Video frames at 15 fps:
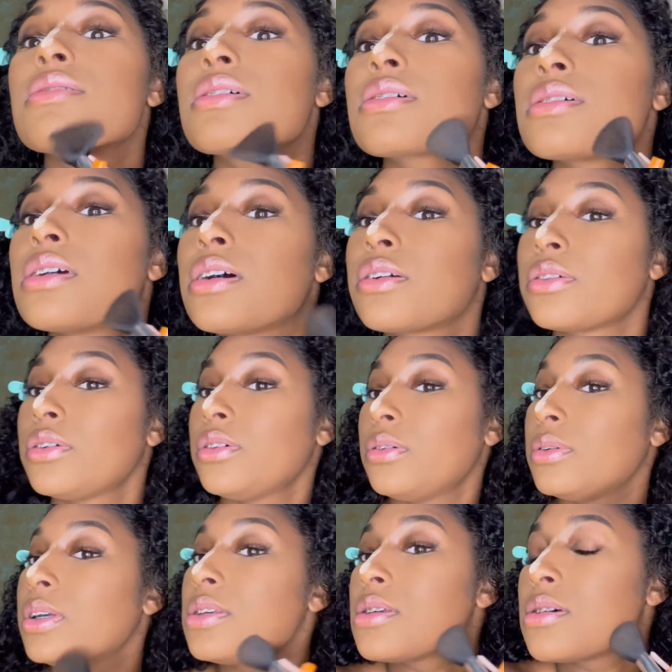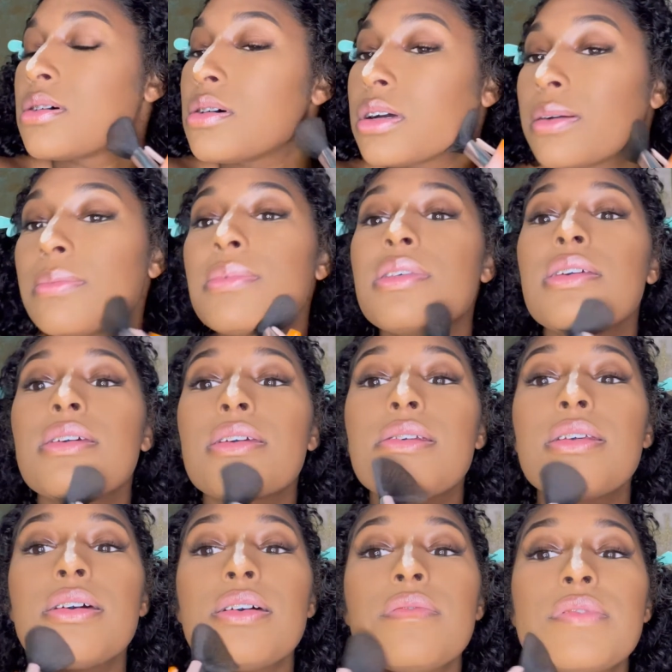Yeah, I don't know what song I'm thinking
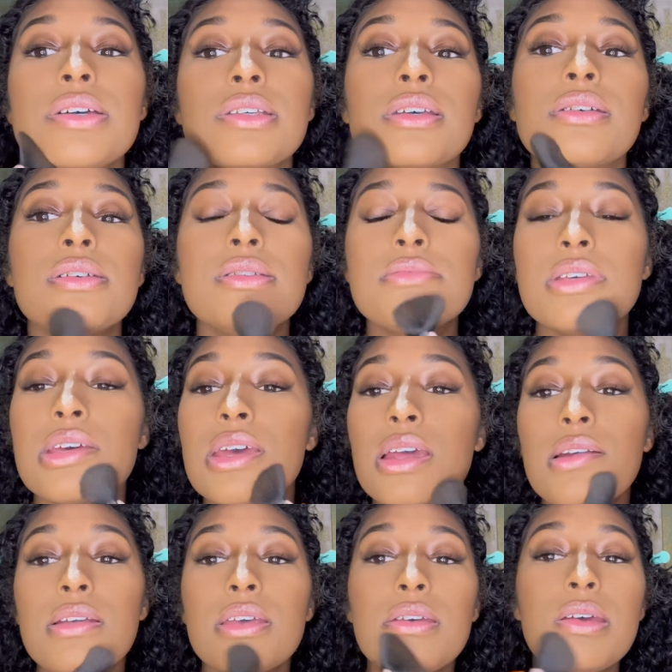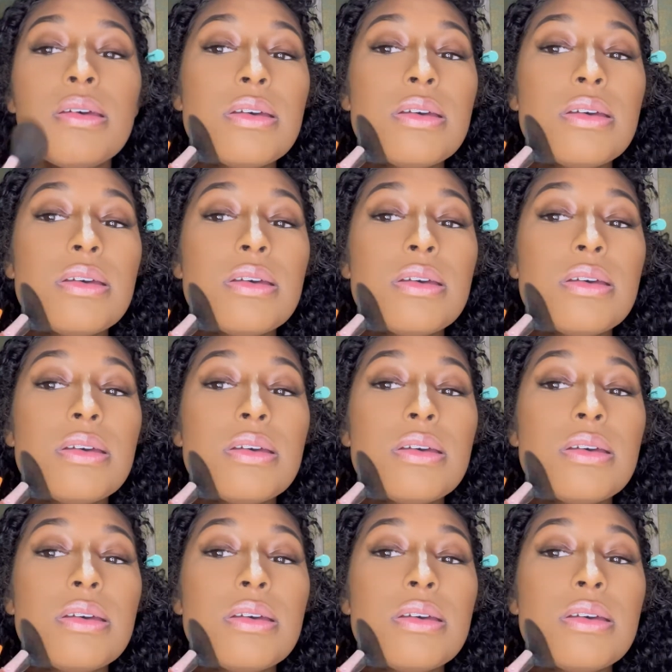of because I ain't telling you.